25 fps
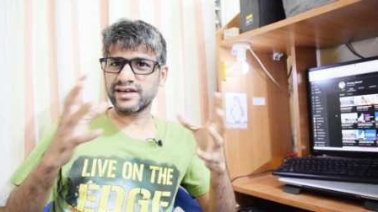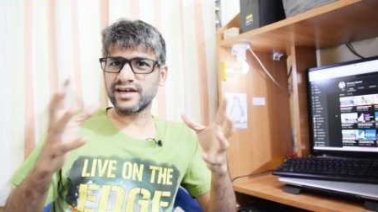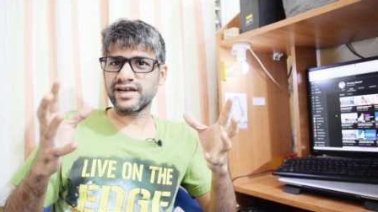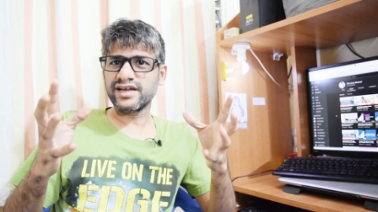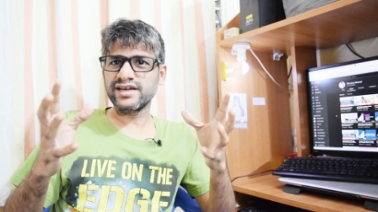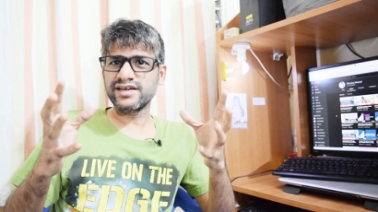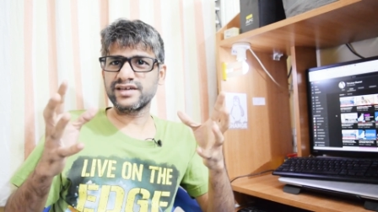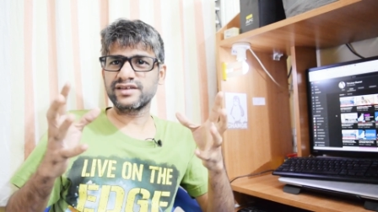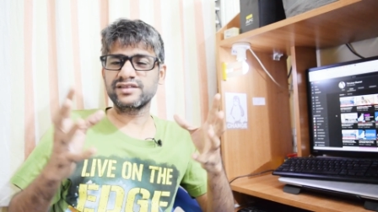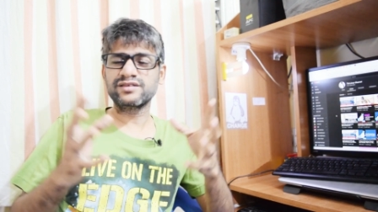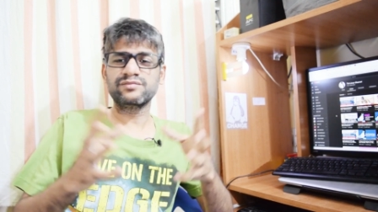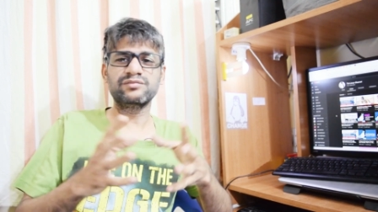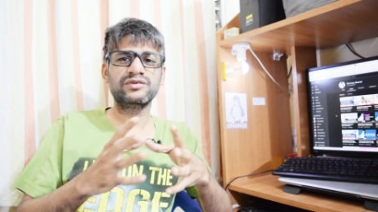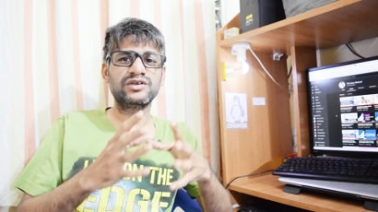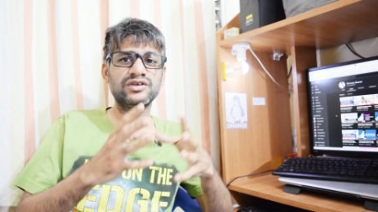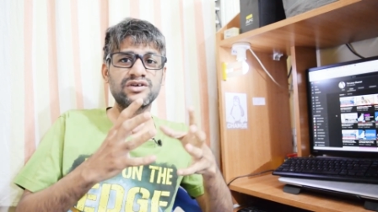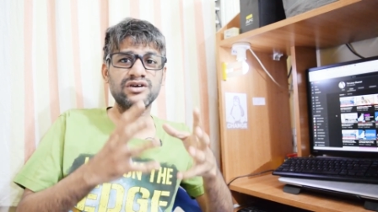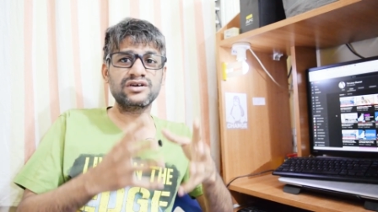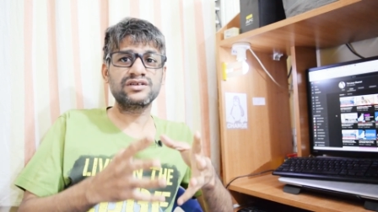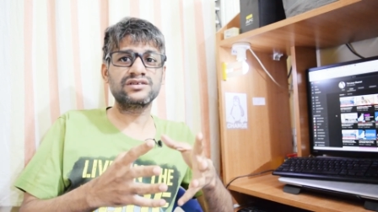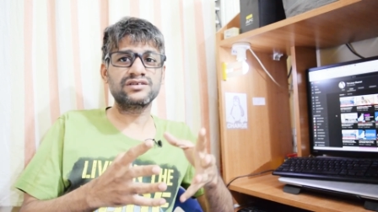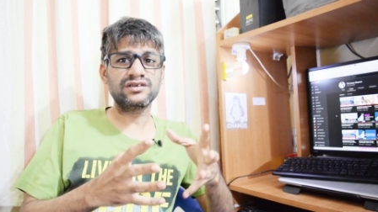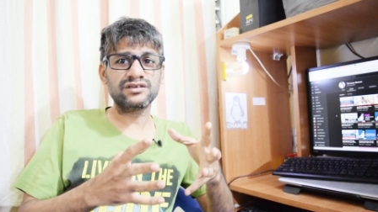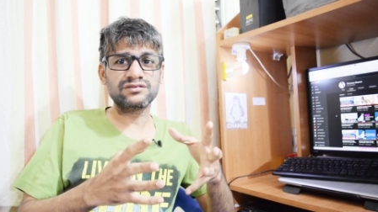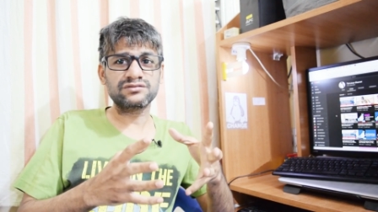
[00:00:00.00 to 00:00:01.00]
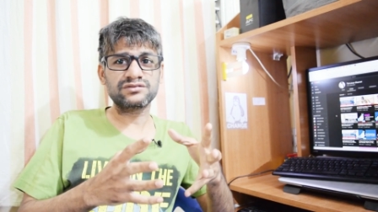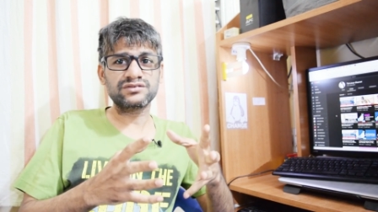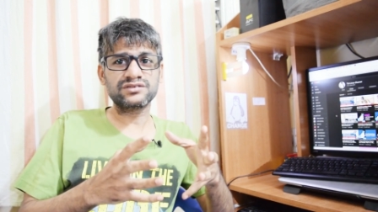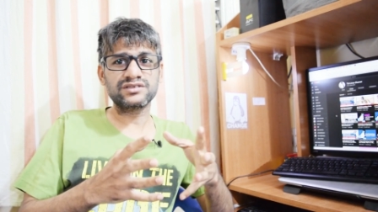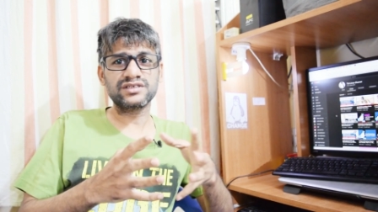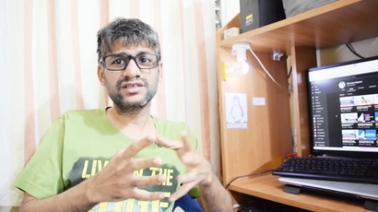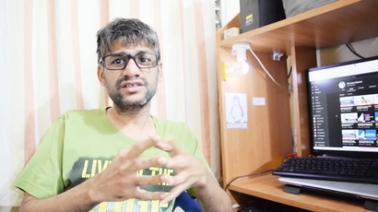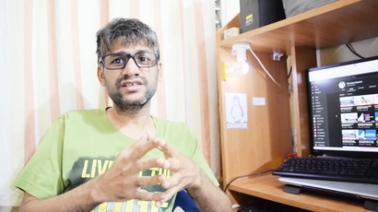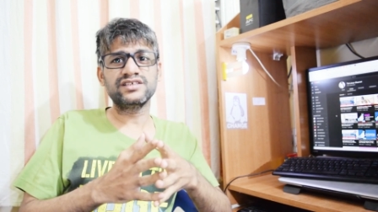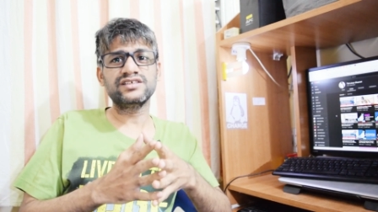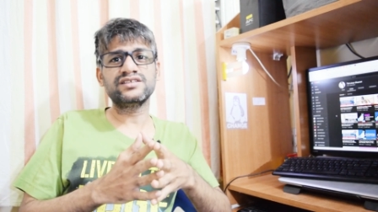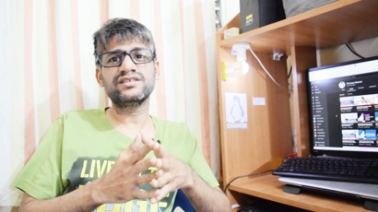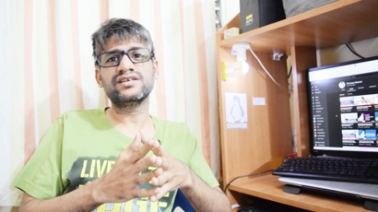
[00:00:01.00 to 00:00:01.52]
heights because of
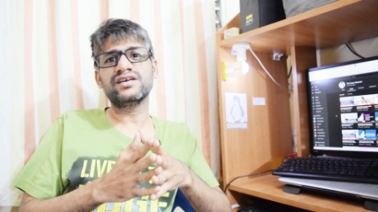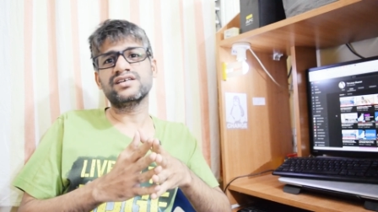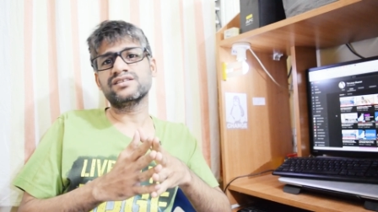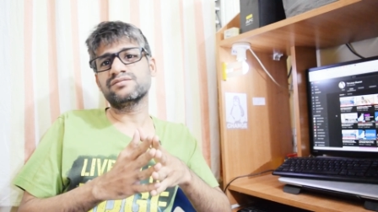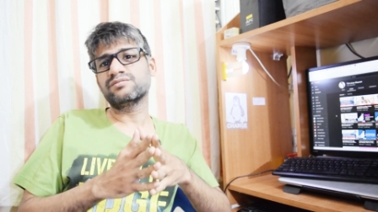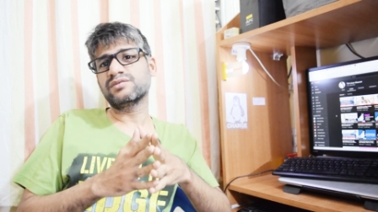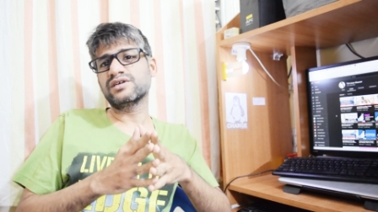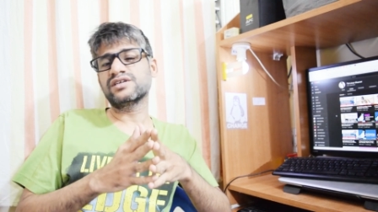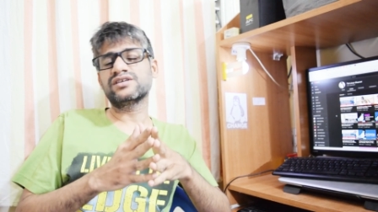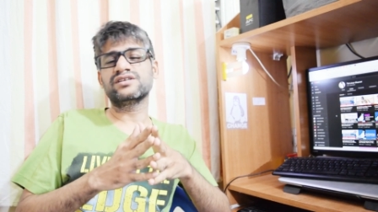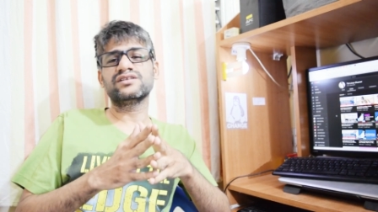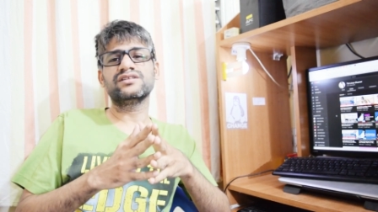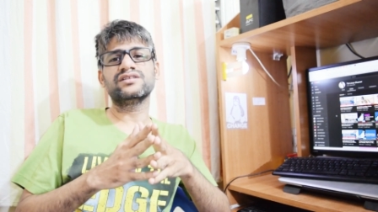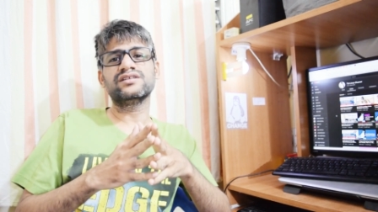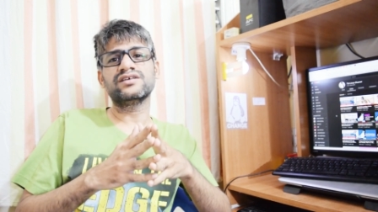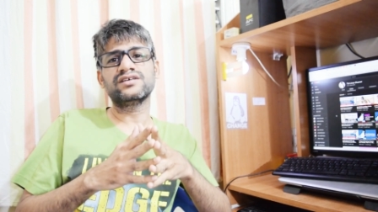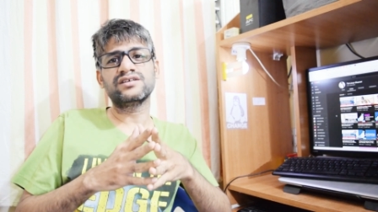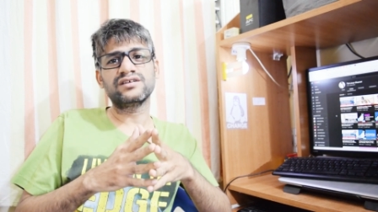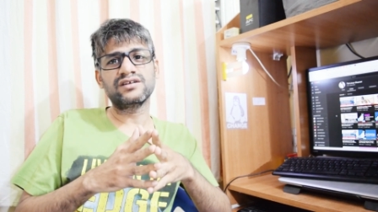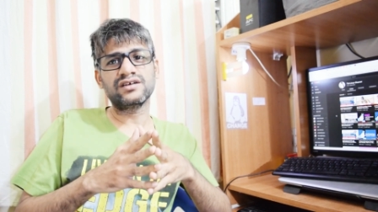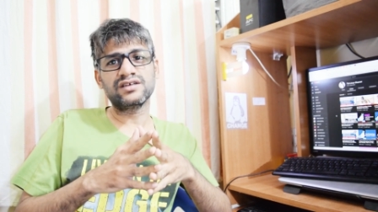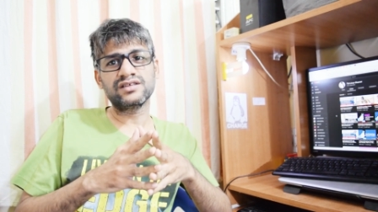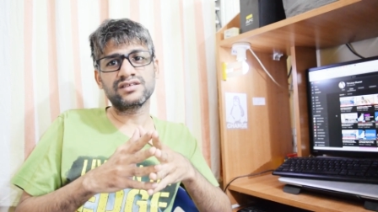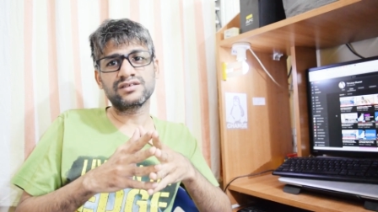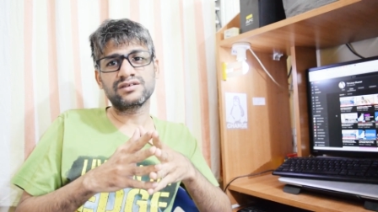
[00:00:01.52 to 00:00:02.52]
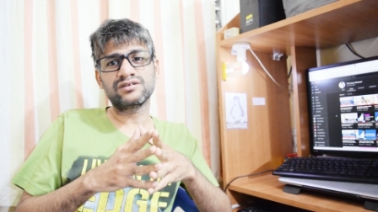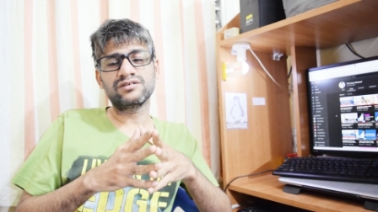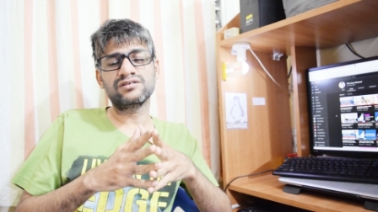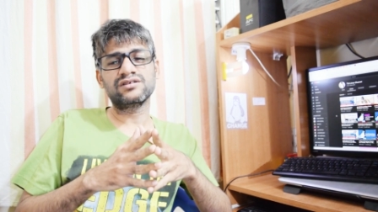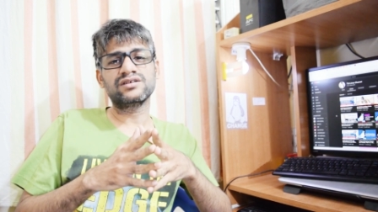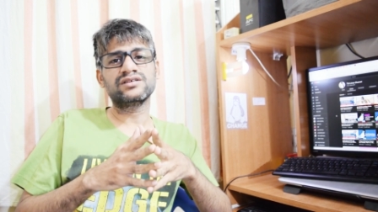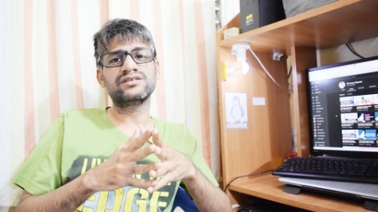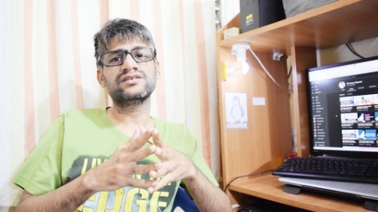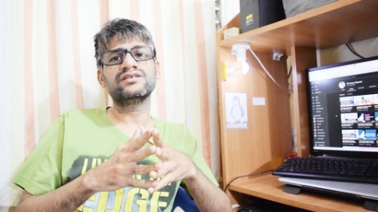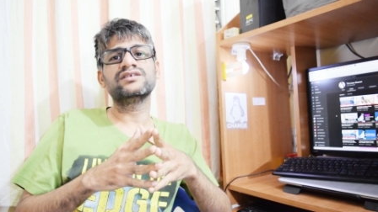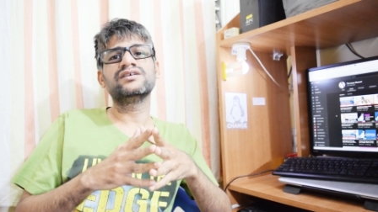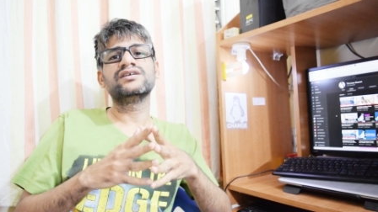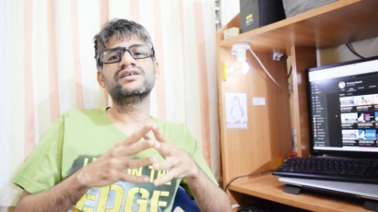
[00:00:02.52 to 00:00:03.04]
Shani's aspect in their
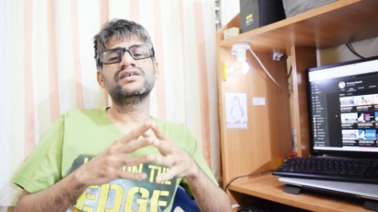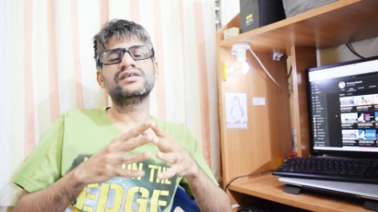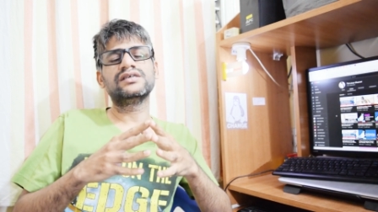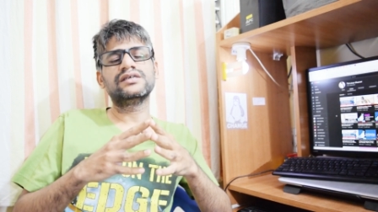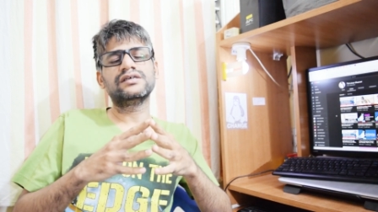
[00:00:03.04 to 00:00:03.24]
astrology.